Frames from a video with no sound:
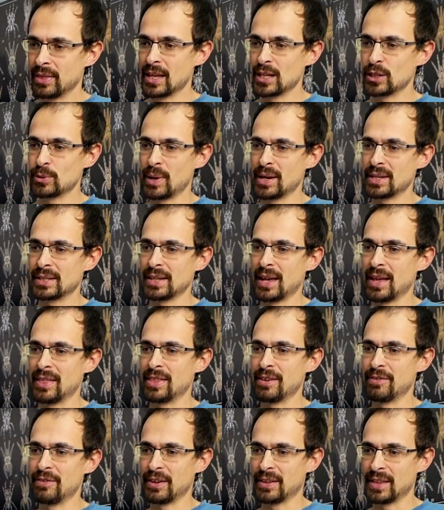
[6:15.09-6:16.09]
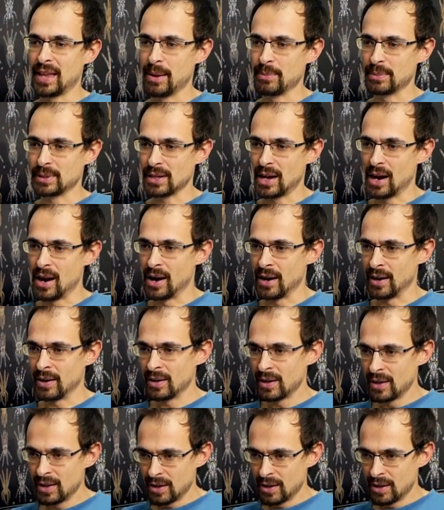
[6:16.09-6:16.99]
That's why scientific names are